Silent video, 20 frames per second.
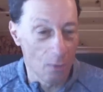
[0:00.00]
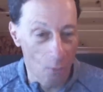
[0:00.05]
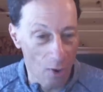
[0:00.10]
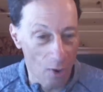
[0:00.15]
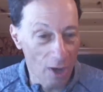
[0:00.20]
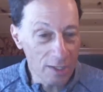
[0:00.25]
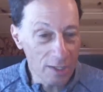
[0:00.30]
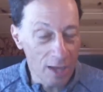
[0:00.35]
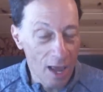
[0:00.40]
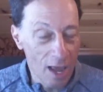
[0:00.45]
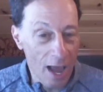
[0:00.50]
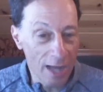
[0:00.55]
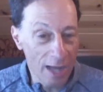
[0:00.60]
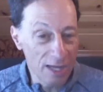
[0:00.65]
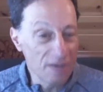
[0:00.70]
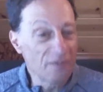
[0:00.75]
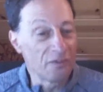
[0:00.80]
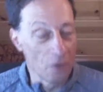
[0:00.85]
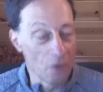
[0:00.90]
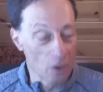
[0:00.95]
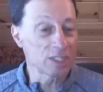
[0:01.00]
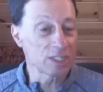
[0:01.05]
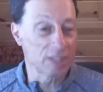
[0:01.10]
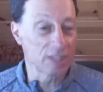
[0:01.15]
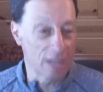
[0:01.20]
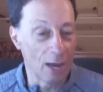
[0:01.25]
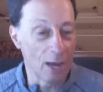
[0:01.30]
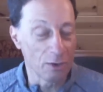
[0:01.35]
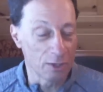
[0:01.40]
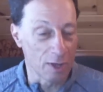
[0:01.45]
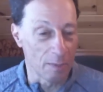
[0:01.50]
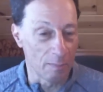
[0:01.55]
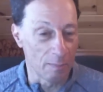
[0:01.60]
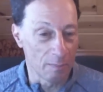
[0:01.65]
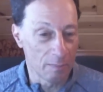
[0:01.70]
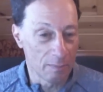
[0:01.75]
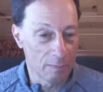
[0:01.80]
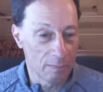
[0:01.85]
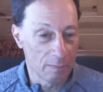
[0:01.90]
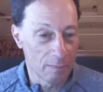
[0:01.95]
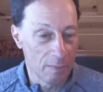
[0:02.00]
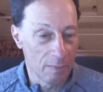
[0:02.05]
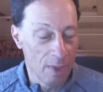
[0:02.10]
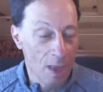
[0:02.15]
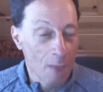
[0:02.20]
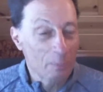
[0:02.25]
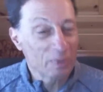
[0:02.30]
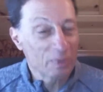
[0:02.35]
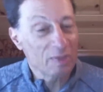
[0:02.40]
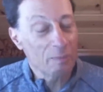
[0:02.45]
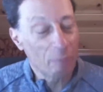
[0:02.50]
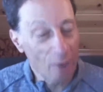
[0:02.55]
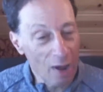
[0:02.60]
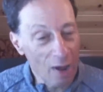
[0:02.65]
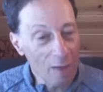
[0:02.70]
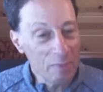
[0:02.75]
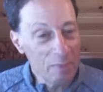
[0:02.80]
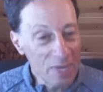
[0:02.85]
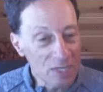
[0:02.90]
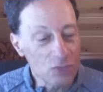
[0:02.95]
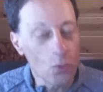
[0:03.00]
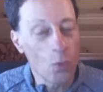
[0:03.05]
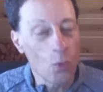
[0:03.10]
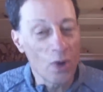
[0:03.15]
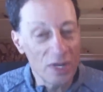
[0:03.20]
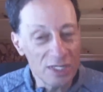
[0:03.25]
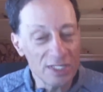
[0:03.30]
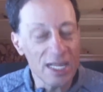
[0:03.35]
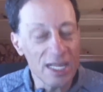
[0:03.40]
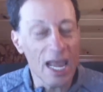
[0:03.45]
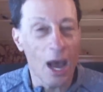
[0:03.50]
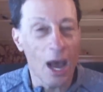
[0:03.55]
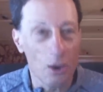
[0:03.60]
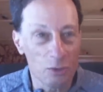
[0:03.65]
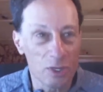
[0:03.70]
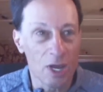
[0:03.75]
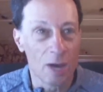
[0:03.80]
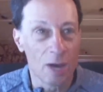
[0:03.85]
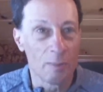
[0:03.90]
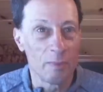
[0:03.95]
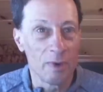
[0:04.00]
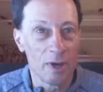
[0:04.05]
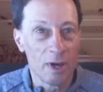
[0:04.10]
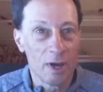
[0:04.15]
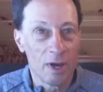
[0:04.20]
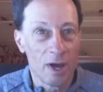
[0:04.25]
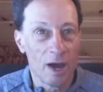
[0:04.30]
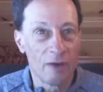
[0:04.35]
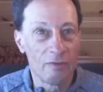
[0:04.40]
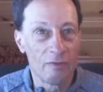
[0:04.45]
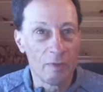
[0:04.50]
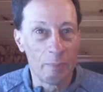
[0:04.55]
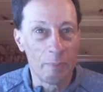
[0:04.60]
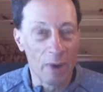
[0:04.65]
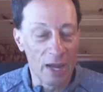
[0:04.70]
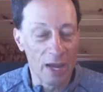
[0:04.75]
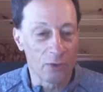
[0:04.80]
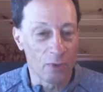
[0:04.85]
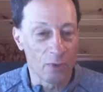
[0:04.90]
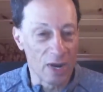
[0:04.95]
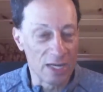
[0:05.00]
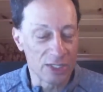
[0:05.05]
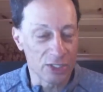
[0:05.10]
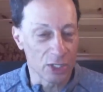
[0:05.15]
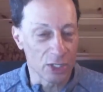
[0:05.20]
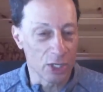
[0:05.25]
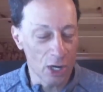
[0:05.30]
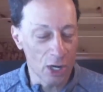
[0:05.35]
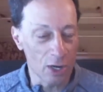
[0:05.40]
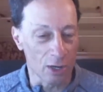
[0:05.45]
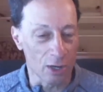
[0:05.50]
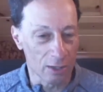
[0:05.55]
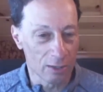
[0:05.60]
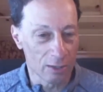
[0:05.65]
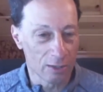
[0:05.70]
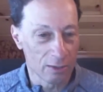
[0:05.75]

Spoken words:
I want, I need to focus on the outcome. But the problem is, when does the outcome of a bike race occur?